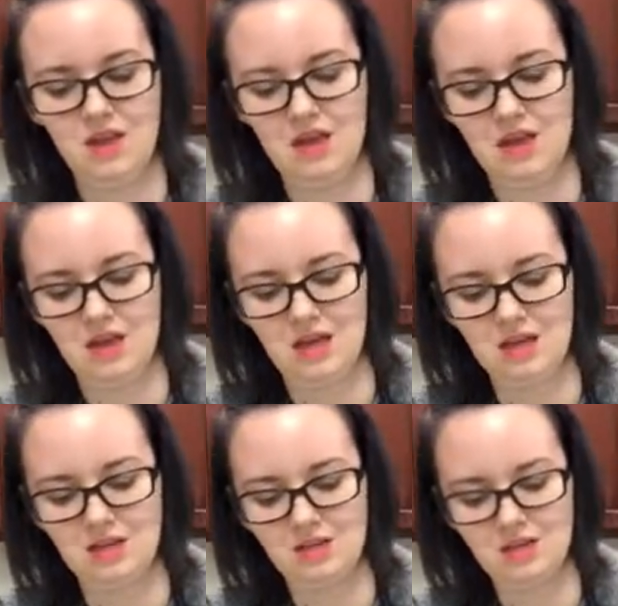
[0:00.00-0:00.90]

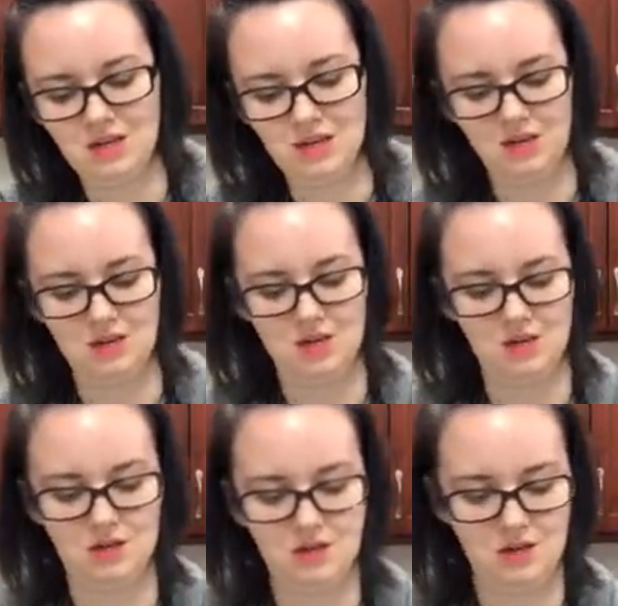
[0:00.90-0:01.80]
and
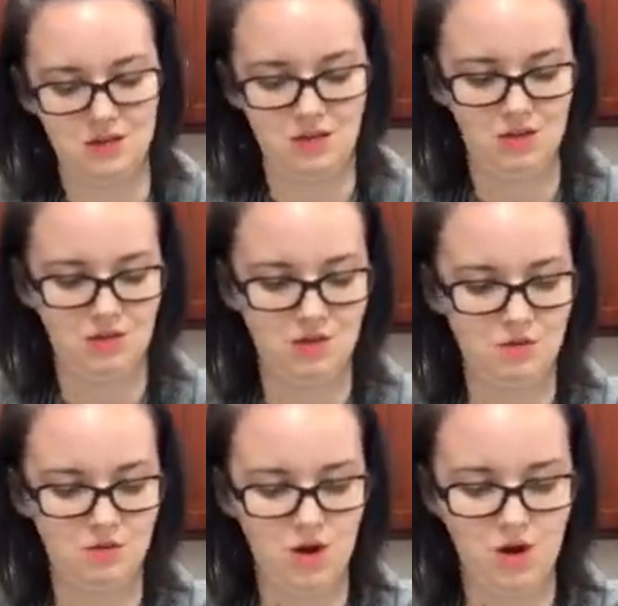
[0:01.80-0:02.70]
you can
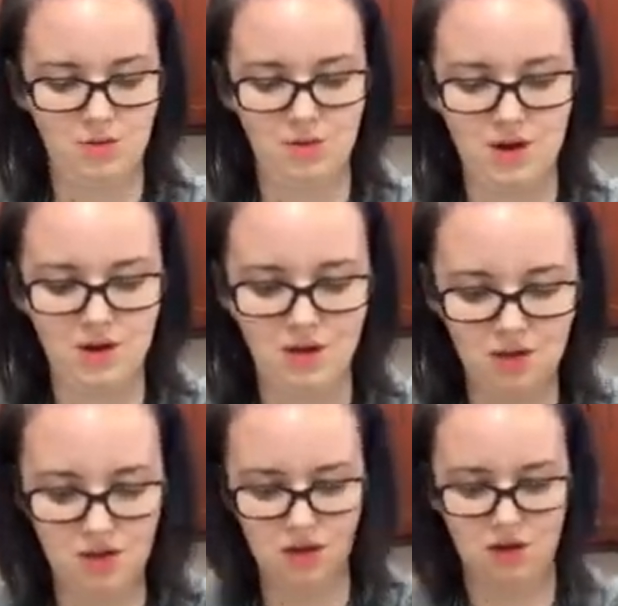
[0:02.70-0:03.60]
pop it back
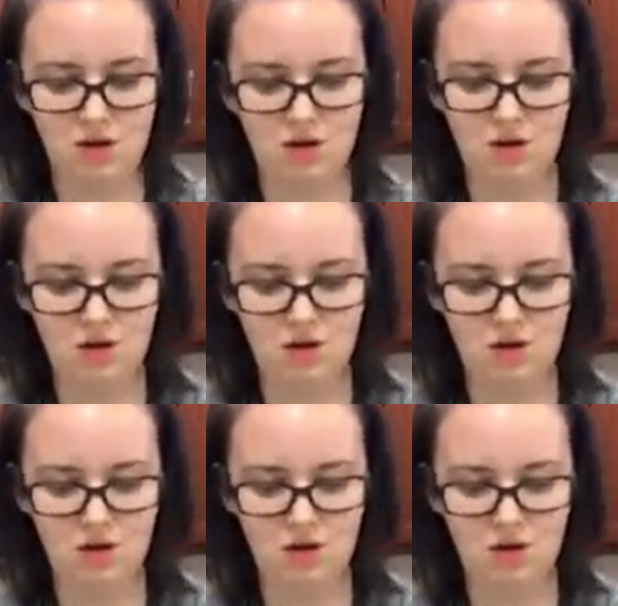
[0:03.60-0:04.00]
on there